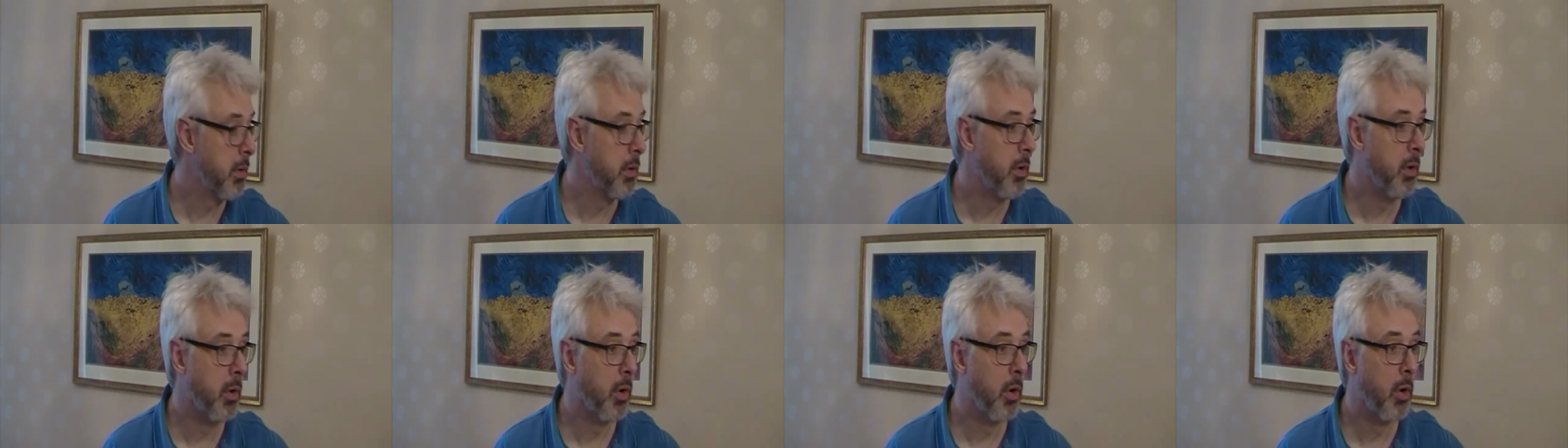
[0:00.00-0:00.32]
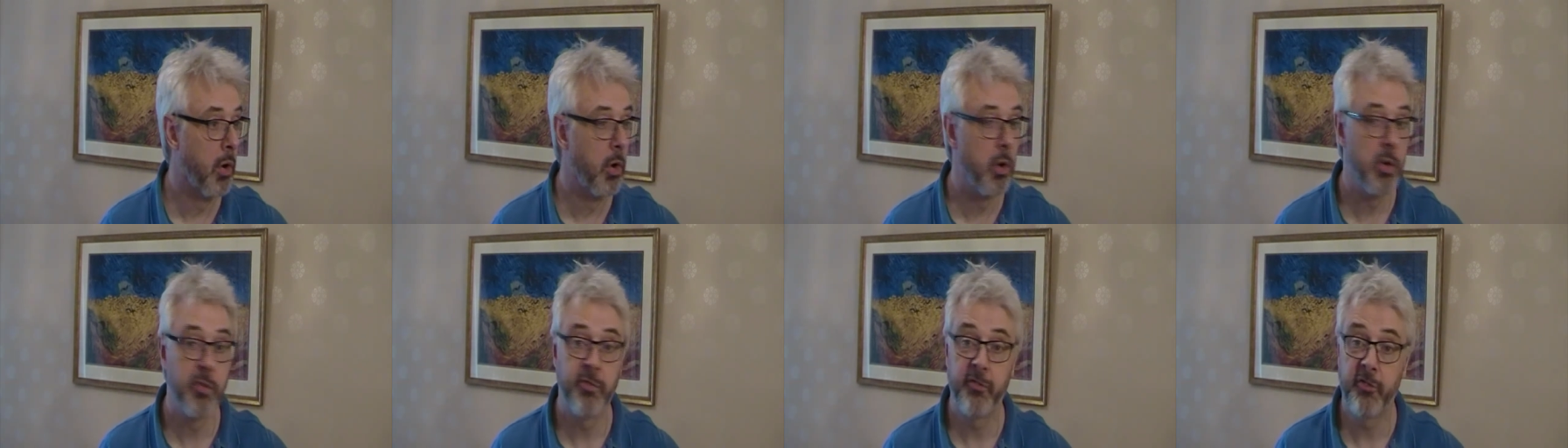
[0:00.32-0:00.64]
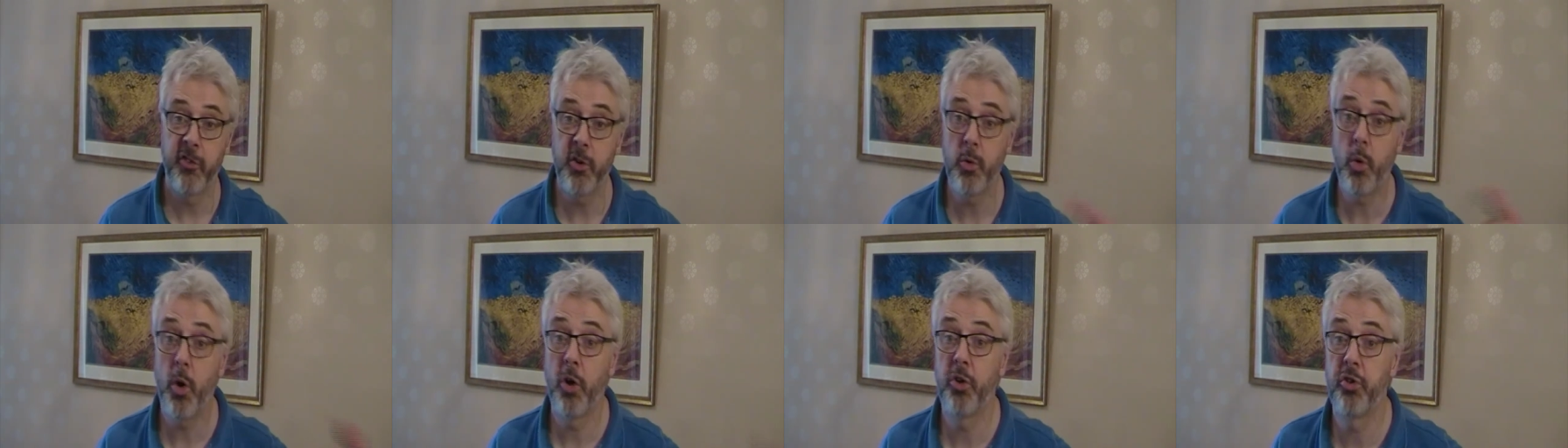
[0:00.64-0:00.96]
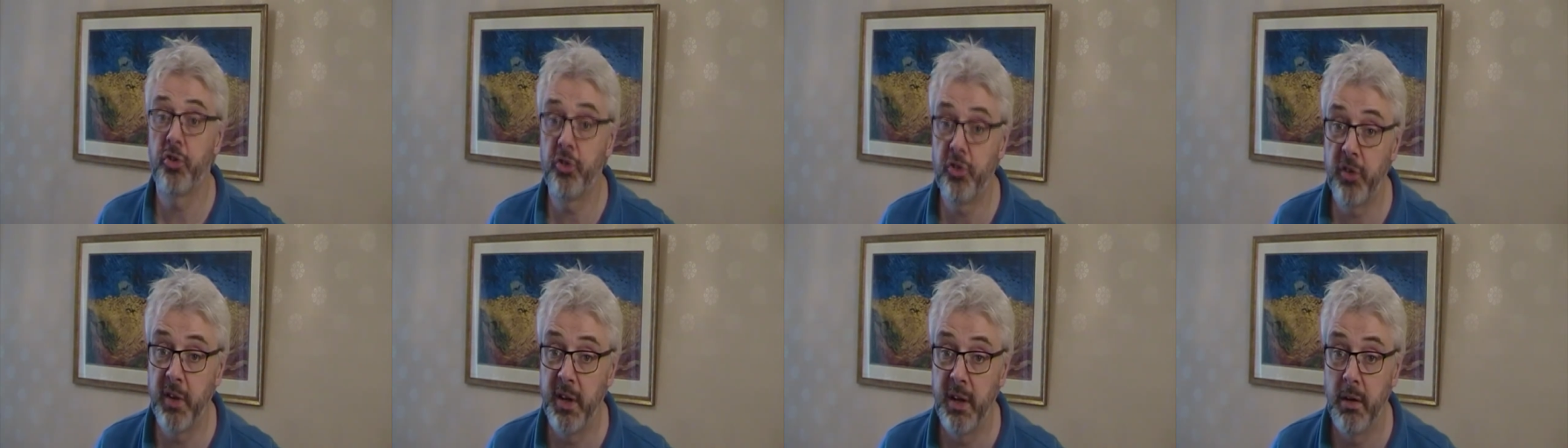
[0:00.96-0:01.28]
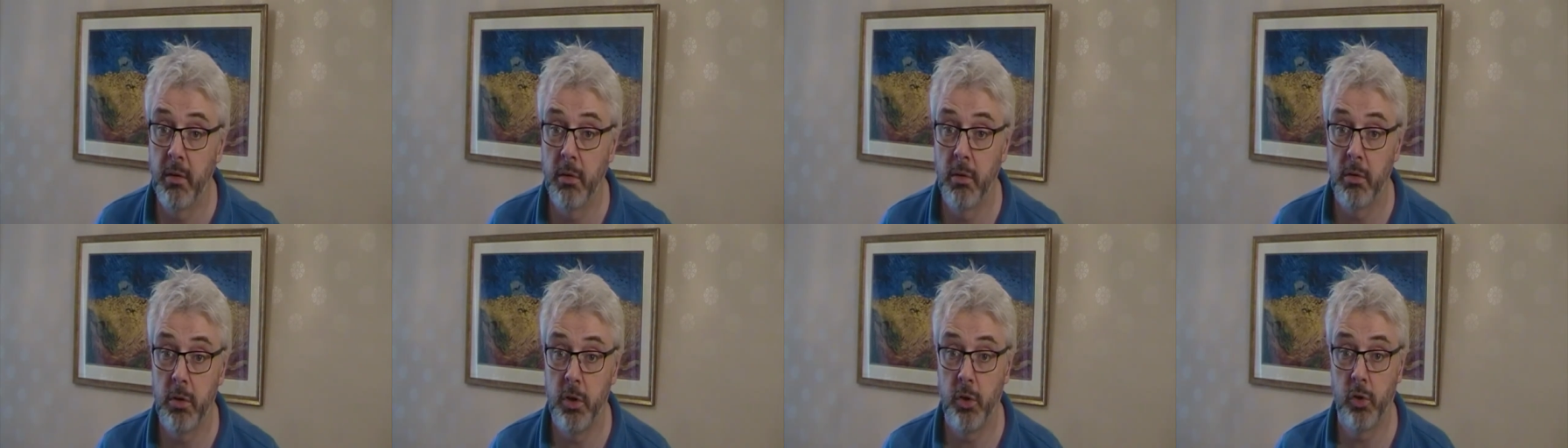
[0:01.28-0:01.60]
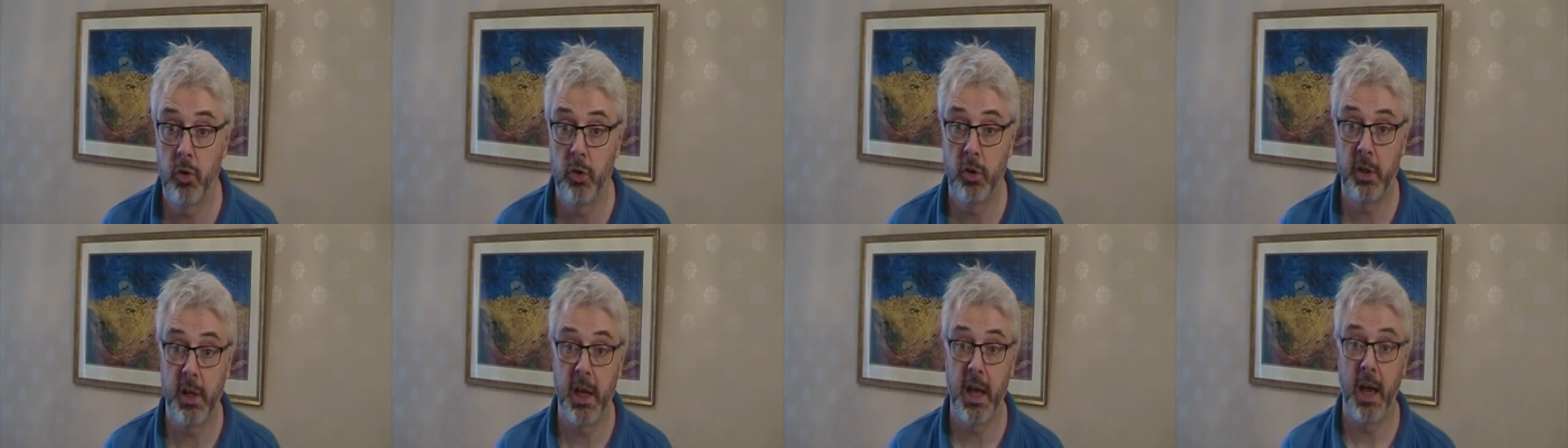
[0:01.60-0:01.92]
Or fluoxetine you
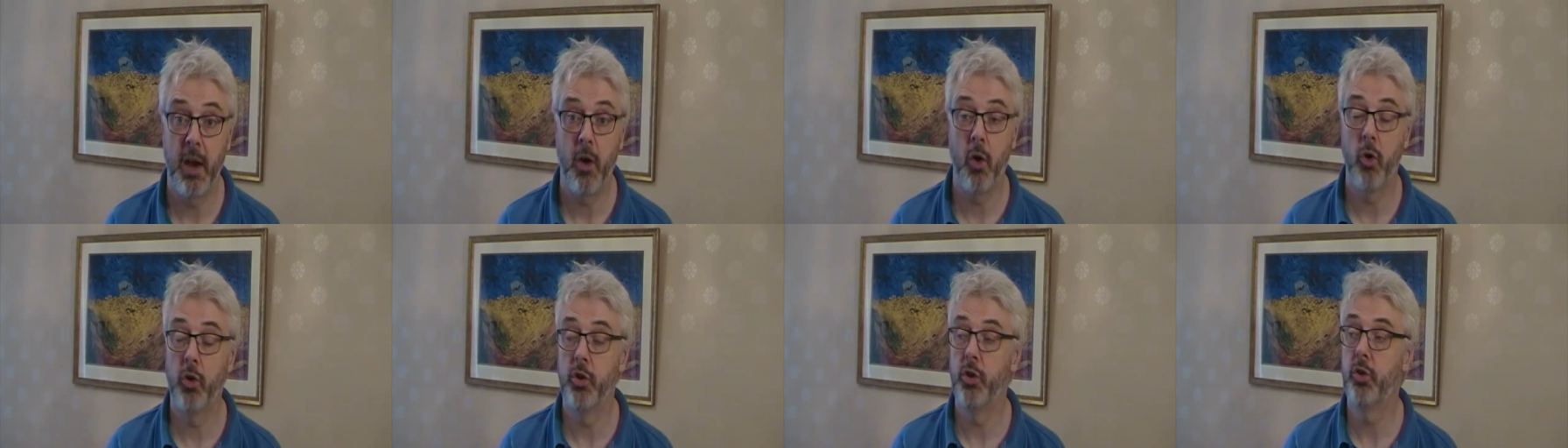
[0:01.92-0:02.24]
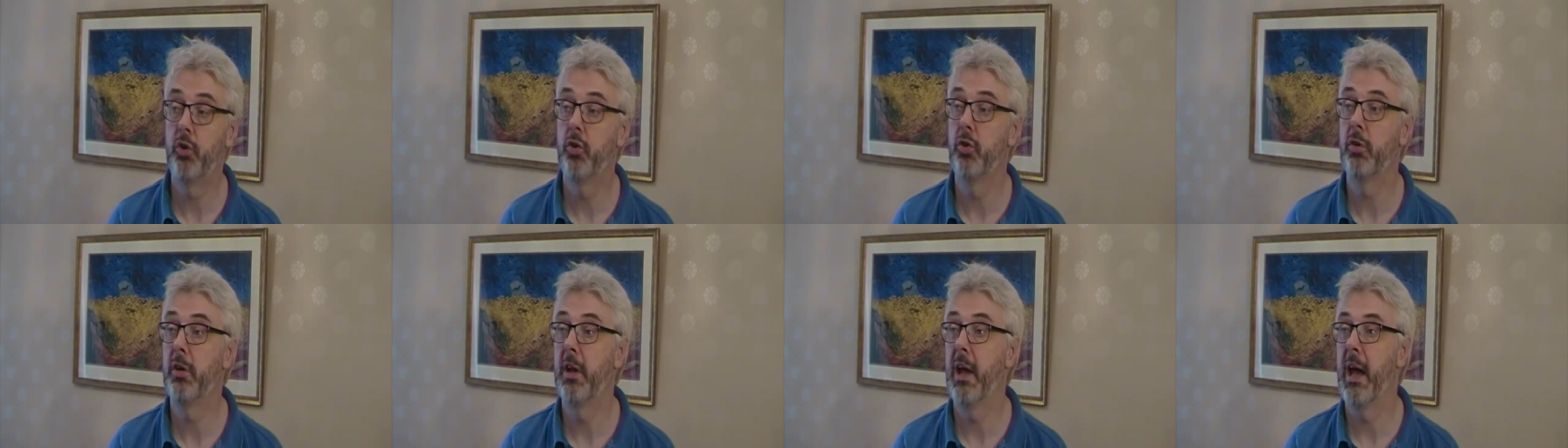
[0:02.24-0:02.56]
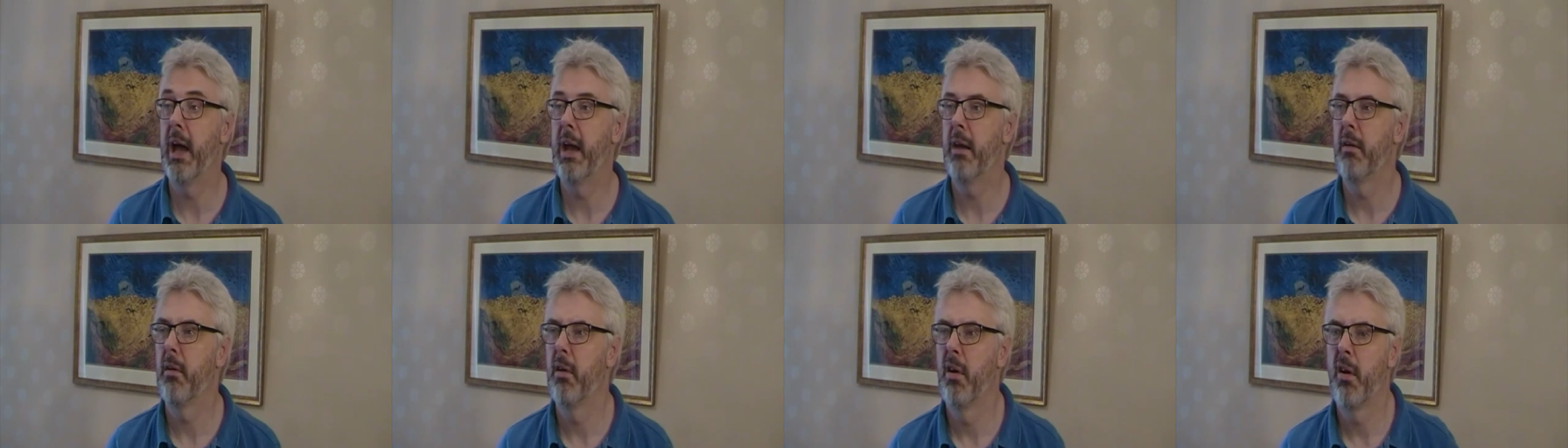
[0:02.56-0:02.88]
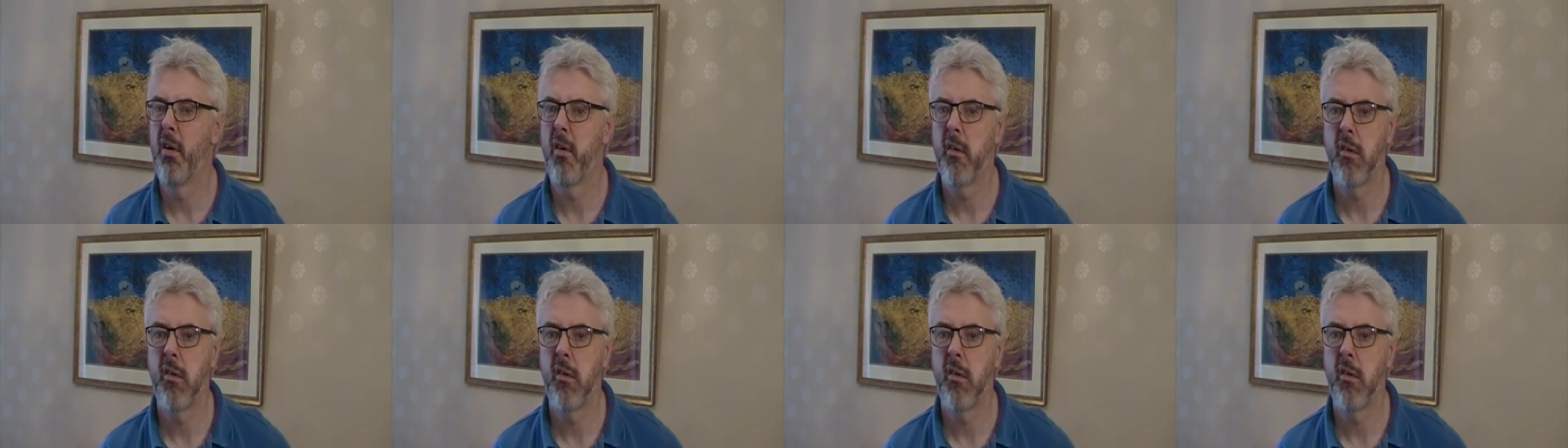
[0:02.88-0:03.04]
could get, or you could get